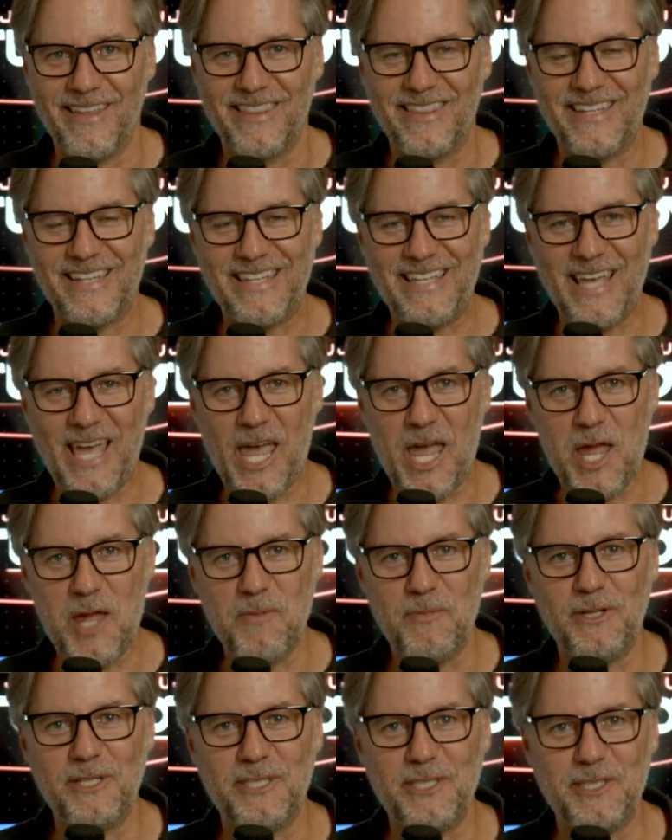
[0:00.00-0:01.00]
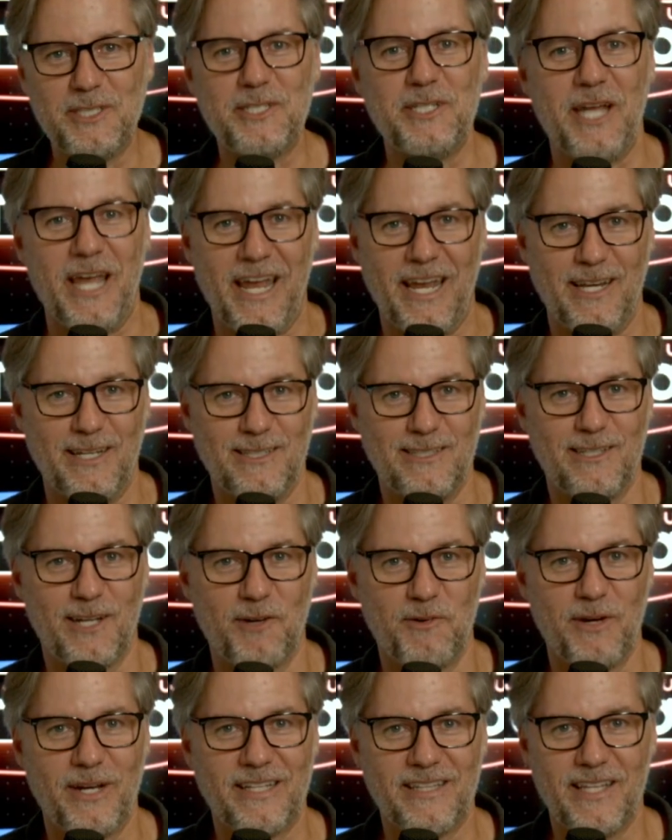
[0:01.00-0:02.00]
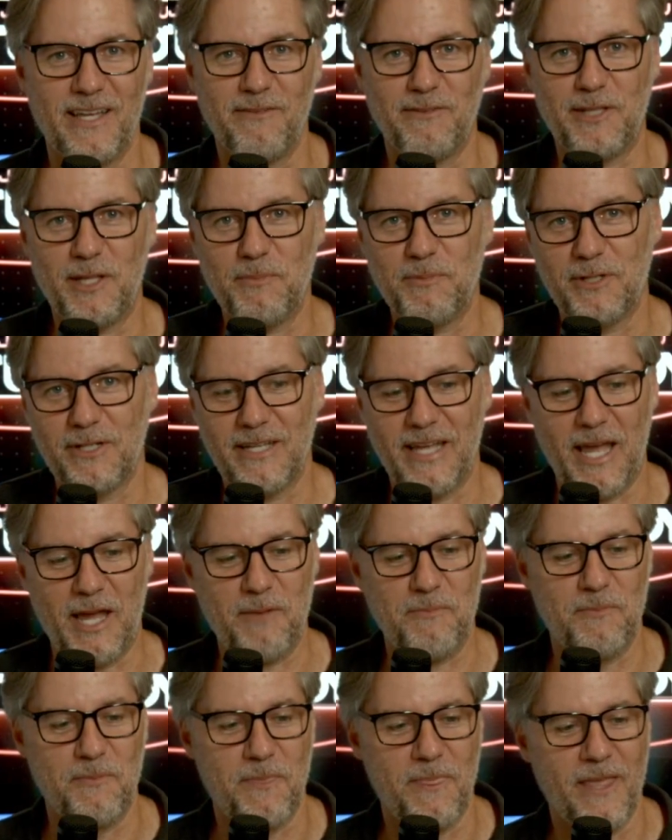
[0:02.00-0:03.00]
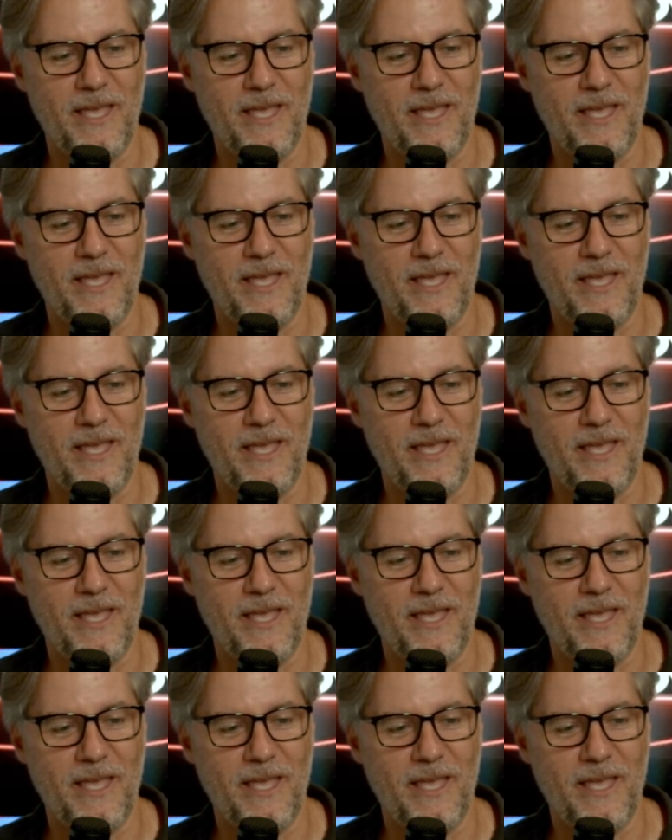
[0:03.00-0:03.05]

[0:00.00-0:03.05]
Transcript: The game has changed. Are you ready to level up your game?